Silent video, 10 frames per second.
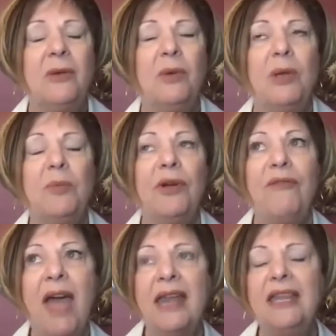We
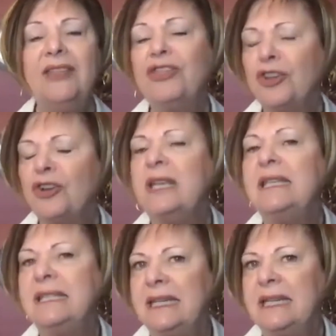provided
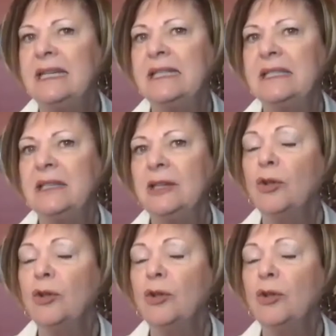36